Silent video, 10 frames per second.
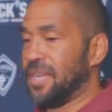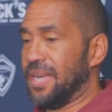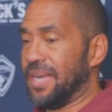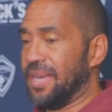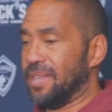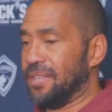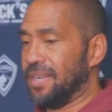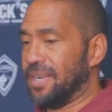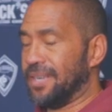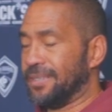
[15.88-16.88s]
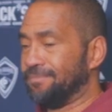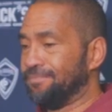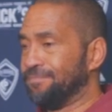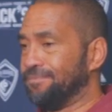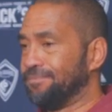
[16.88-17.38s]

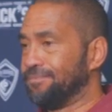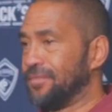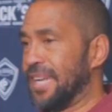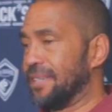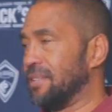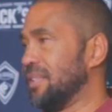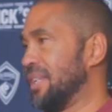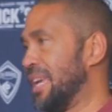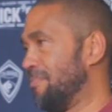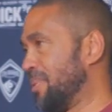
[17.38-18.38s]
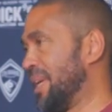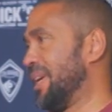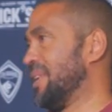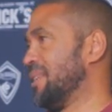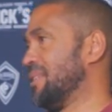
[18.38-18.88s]
and tactical game
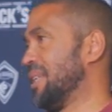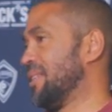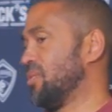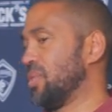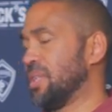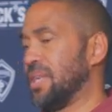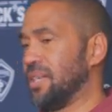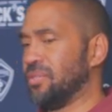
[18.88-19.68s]
plan and that sort of thing.